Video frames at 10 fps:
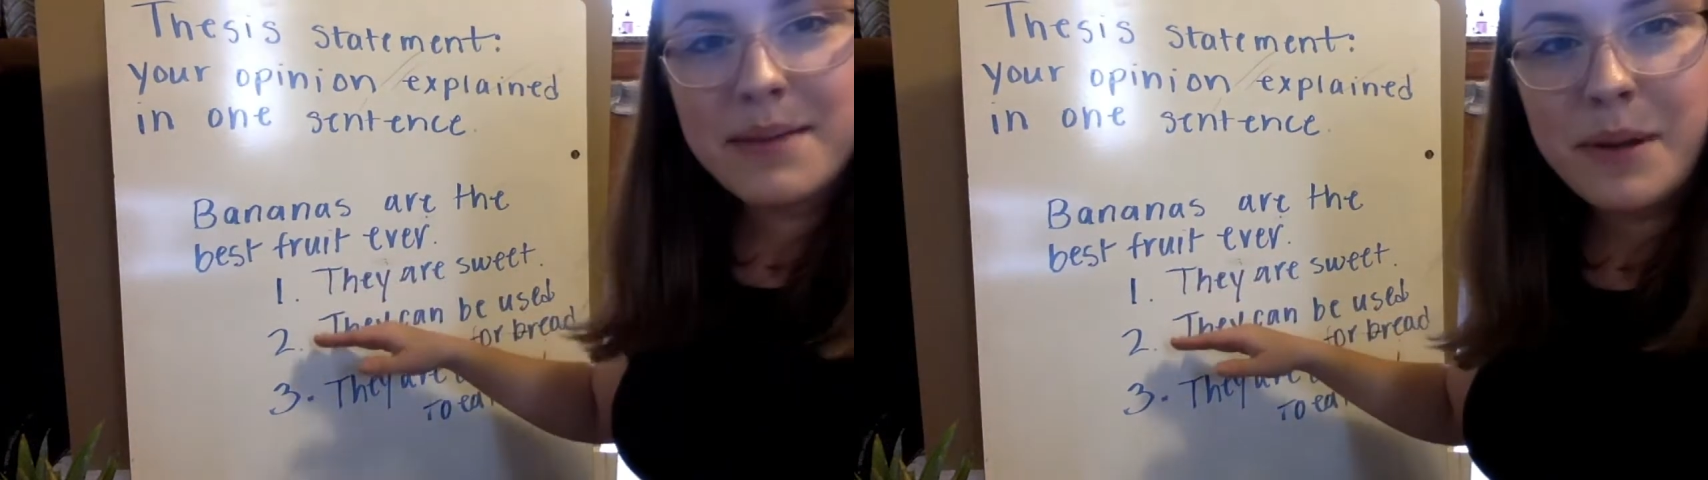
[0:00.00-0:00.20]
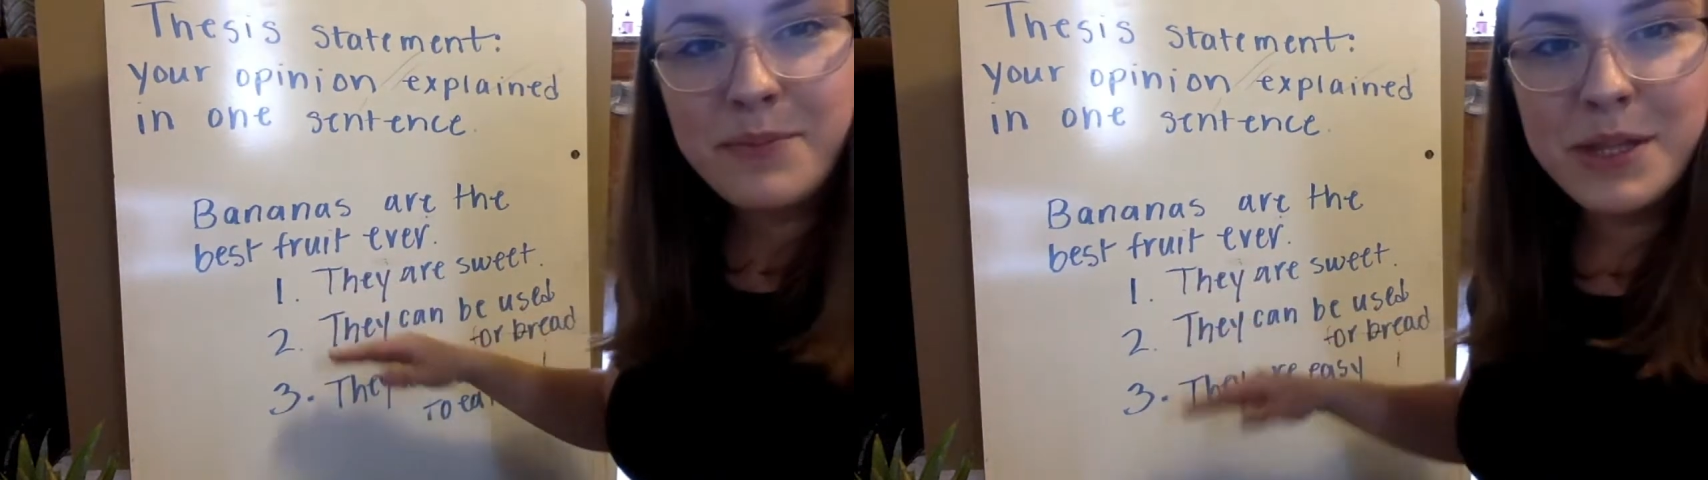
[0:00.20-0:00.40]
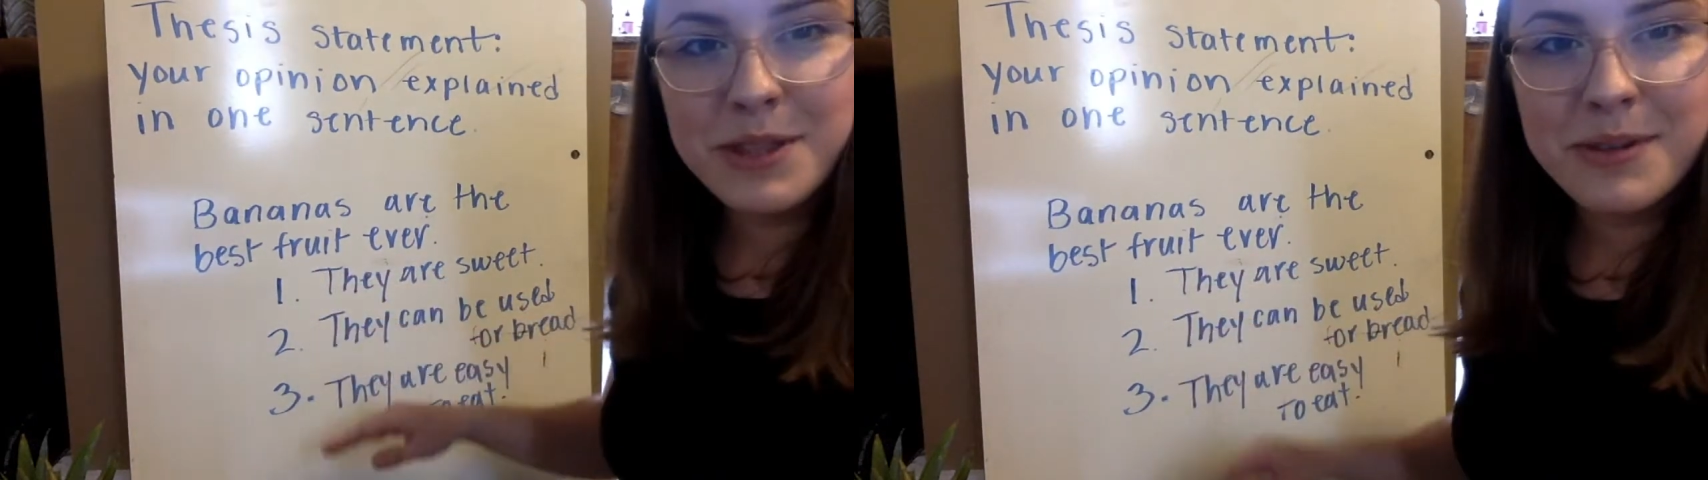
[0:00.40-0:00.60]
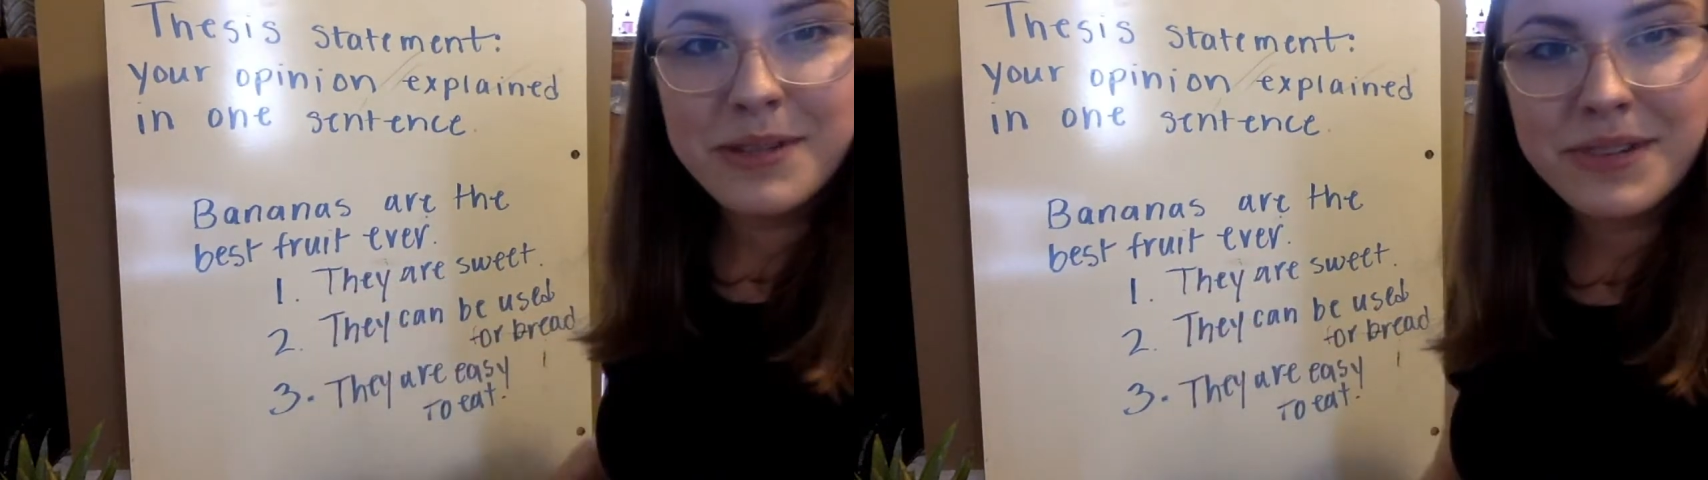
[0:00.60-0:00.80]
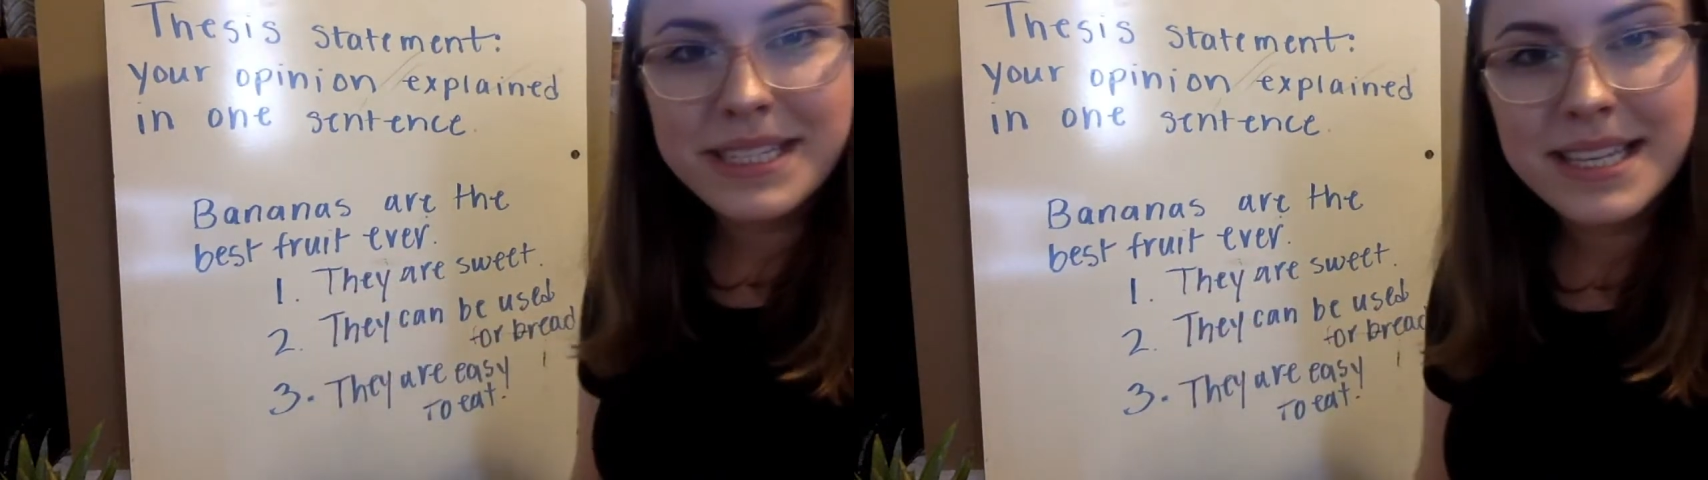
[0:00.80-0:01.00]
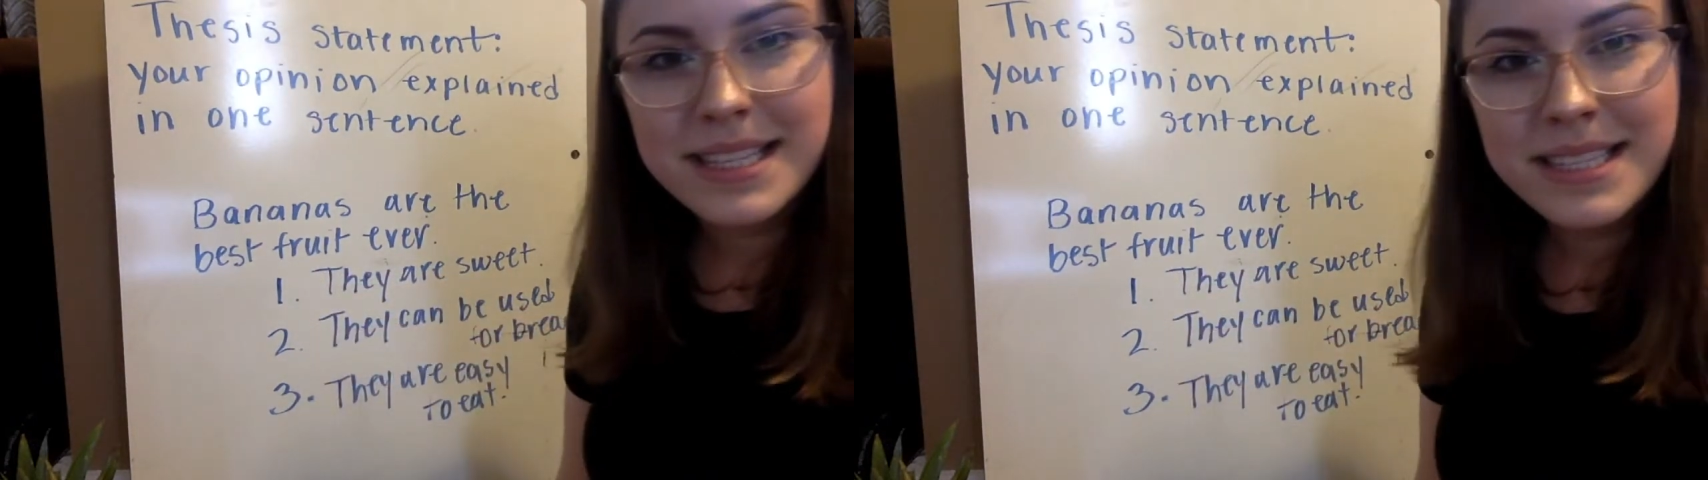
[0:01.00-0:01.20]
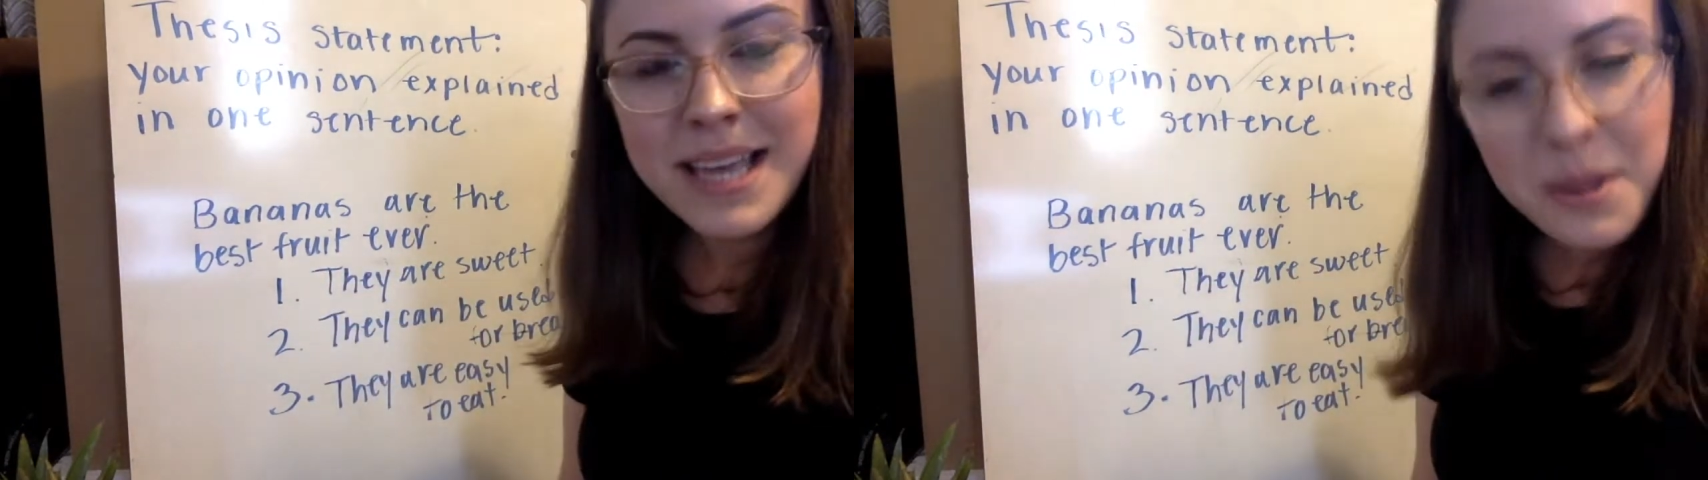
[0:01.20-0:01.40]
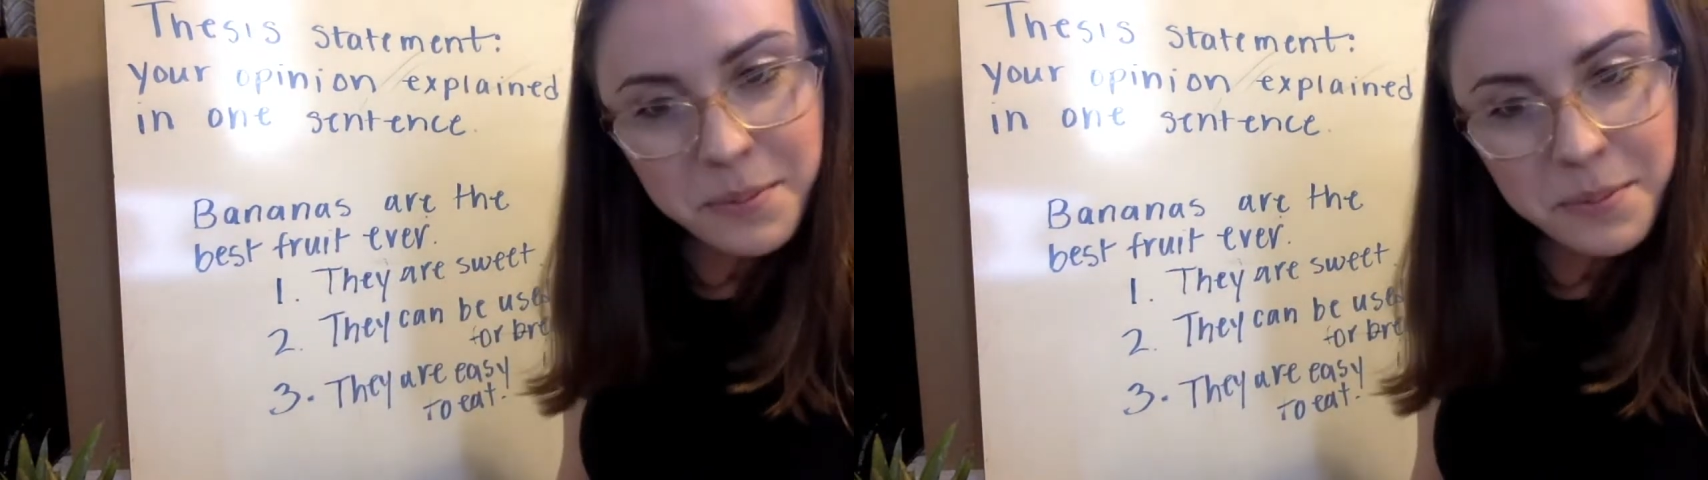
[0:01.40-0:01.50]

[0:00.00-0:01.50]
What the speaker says: come up with three reasons.